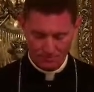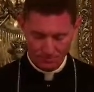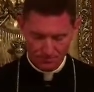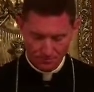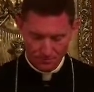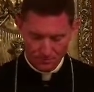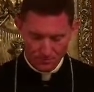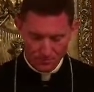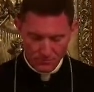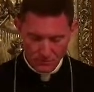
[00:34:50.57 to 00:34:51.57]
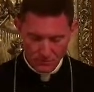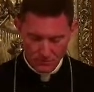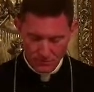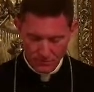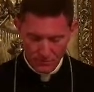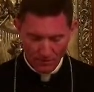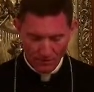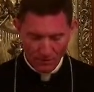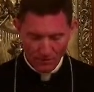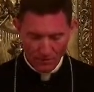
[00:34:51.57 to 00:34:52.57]

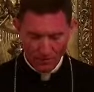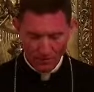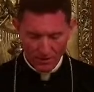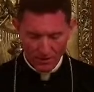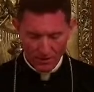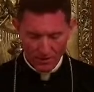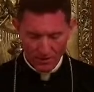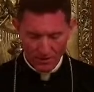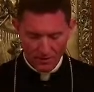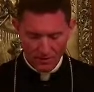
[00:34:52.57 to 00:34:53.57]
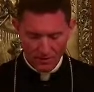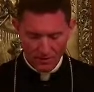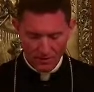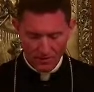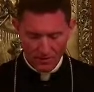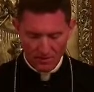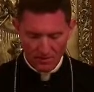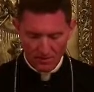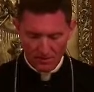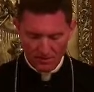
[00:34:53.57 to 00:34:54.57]

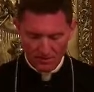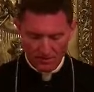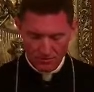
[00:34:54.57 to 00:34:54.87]
(silence)